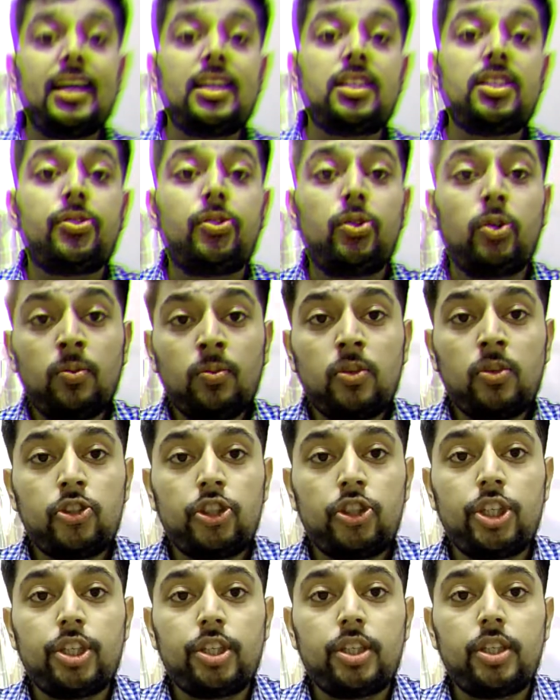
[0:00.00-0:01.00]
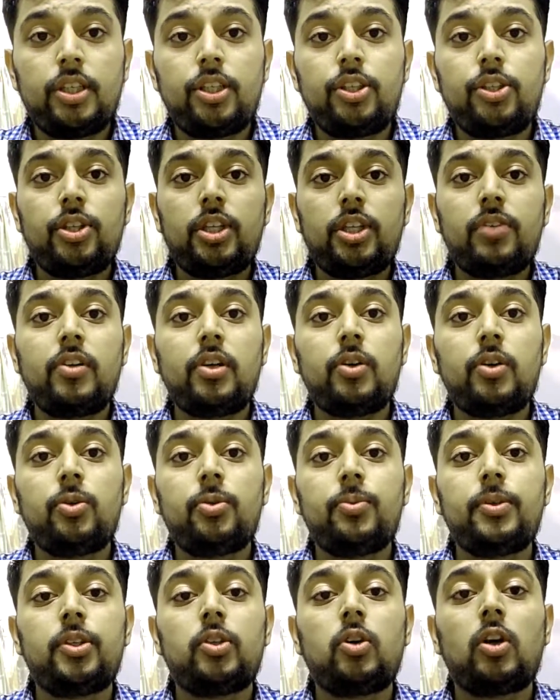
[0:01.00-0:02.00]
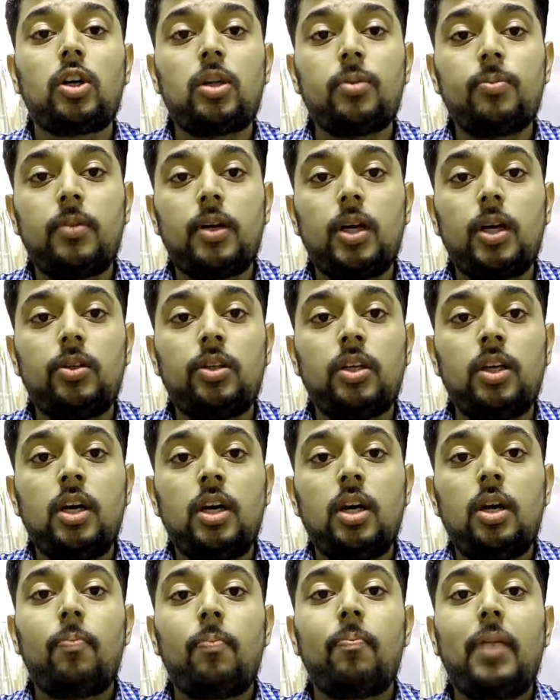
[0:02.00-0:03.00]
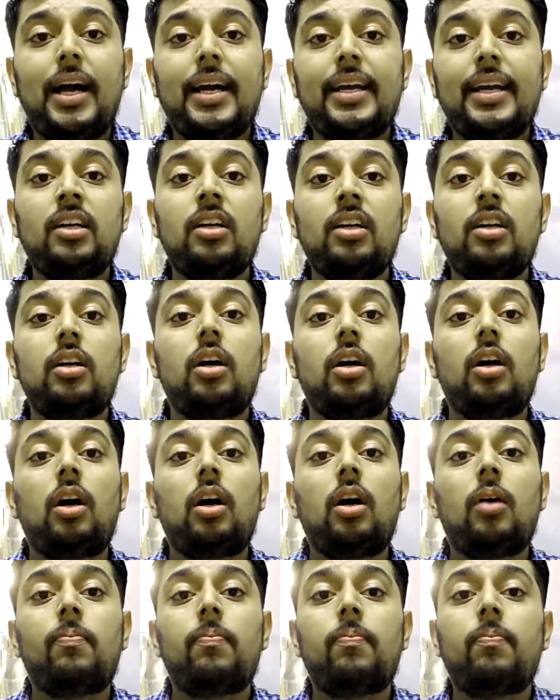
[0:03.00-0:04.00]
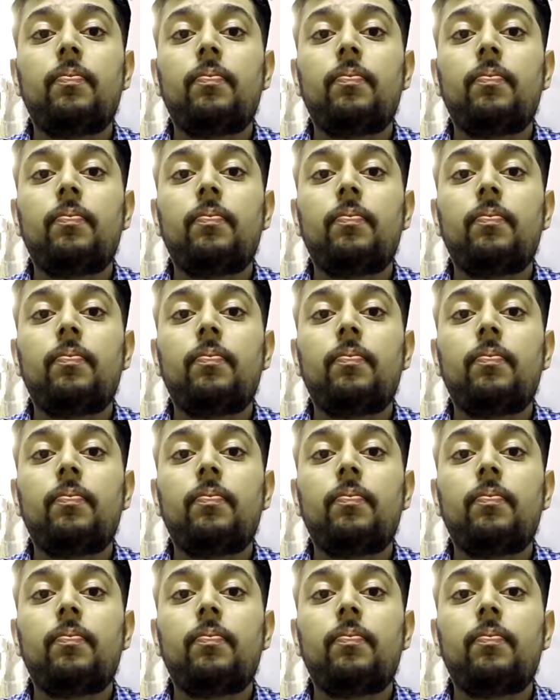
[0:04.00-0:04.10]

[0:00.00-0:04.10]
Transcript: guys, Rom Guruji here, and today we're going to be talking about buying a